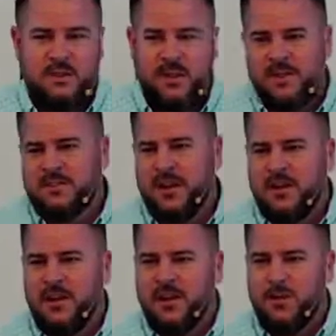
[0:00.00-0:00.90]
Oh, that's not
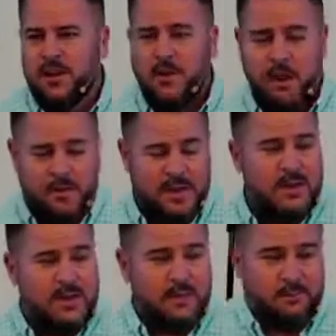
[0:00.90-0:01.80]
really relevant,
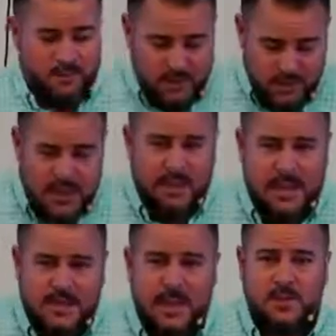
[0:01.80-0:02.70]
dude. That,
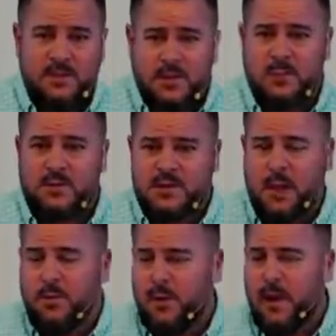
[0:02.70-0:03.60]
that's how the scriptures got
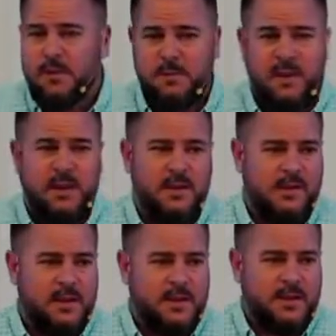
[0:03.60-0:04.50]
poured out to me
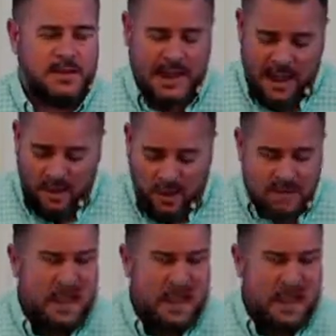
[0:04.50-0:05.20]
because I had a hard time